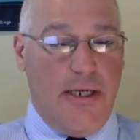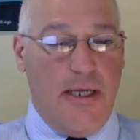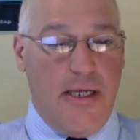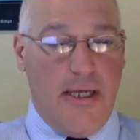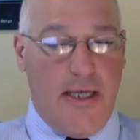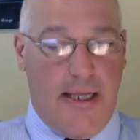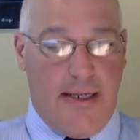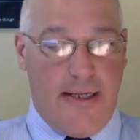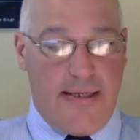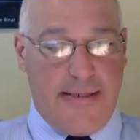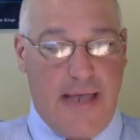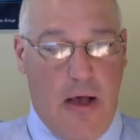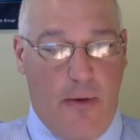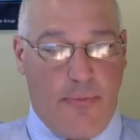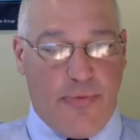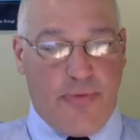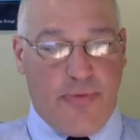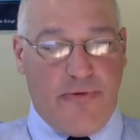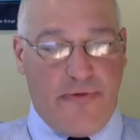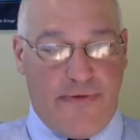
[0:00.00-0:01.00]
And this helps
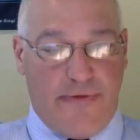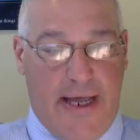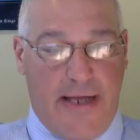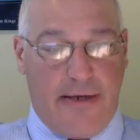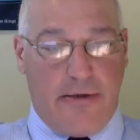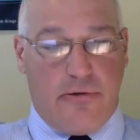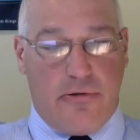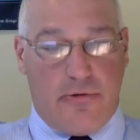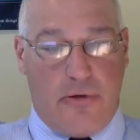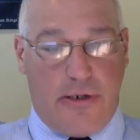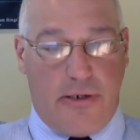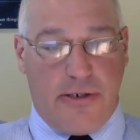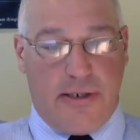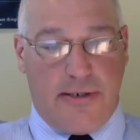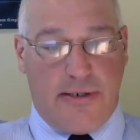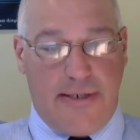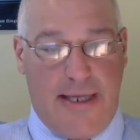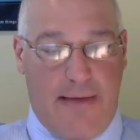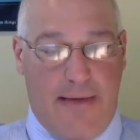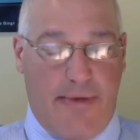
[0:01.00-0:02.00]
prevent
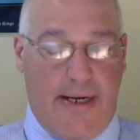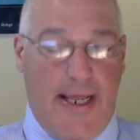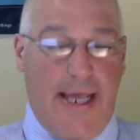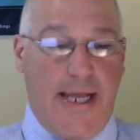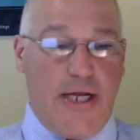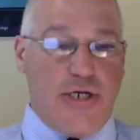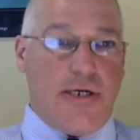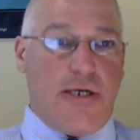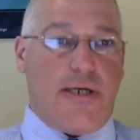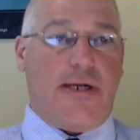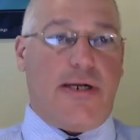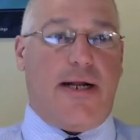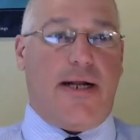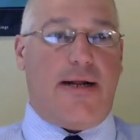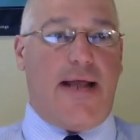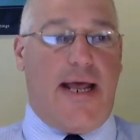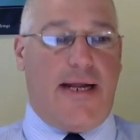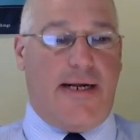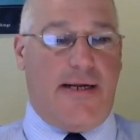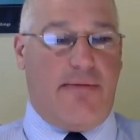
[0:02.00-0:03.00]
cross-contamination and
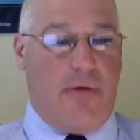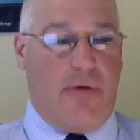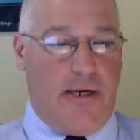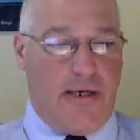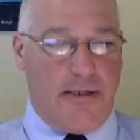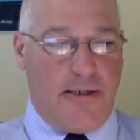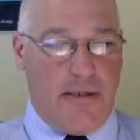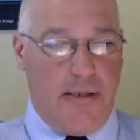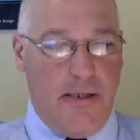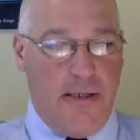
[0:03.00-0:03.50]
anybody